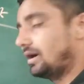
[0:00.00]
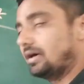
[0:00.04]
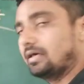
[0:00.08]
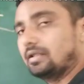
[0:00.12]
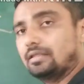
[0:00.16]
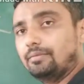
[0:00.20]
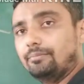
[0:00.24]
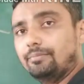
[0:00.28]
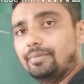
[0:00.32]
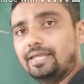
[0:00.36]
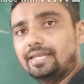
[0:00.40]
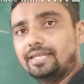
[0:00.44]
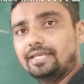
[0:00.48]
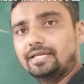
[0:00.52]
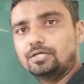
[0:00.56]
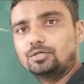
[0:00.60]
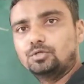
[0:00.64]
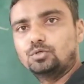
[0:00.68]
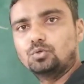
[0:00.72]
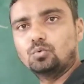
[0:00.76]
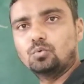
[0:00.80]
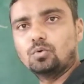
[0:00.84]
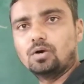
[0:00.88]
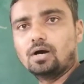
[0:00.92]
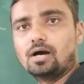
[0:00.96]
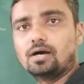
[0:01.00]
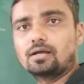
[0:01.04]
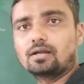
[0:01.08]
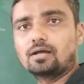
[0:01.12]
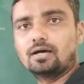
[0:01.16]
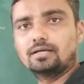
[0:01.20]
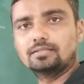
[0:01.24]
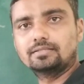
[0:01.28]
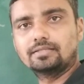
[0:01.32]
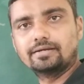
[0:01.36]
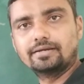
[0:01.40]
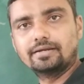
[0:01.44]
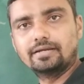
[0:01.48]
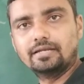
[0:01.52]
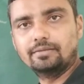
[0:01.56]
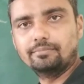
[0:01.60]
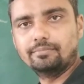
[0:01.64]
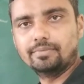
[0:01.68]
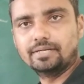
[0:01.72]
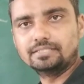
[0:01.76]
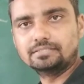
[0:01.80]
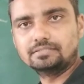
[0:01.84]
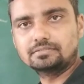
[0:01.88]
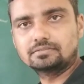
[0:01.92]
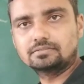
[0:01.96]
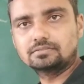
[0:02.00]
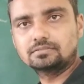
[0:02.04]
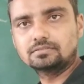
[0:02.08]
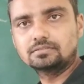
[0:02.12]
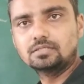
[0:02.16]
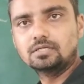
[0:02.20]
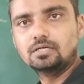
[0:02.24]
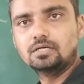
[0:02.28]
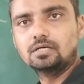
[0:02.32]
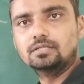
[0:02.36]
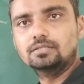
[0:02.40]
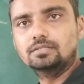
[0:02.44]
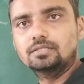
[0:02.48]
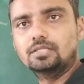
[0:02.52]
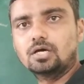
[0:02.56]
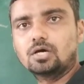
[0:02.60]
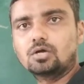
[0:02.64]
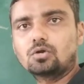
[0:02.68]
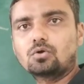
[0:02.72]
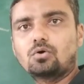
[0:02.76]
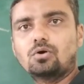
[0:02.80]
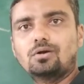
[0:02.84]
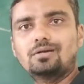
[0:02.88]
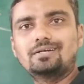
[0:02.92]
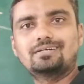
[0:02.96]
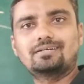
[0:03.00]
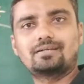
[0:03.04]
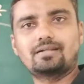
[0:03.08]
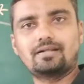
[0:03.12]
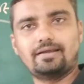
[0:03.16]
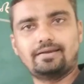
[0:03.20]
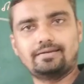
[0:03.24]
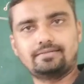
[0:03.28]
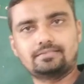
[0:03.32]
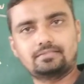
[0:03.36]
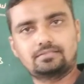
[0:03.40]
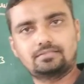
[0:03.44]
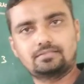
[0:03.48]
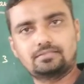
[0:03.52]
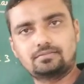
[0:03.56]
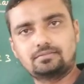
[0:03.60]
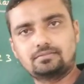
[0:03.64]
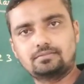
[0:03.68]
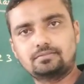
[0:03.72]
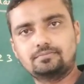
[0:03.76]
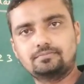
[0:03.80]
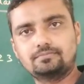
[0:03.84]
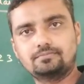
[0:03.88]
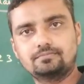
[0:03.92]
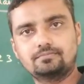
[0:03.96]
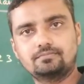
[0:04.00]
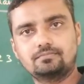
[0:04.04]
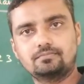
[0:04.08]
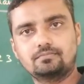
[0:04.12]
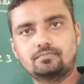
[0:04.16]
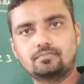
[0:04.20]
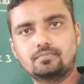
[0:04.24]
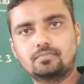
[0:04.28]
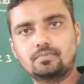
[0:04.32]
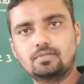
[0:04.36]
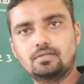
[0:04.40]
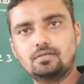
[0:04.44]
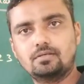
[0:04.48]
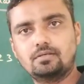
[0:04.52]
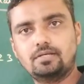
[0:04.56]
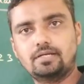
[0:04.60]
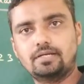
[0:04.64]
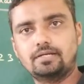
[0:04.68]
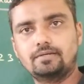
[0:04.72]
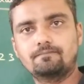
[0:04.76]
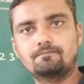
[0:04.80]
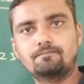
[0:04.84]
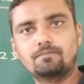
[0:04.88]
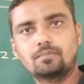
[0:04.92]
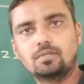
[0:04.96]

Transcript: remaining 2 or other elements. They are called triads, right?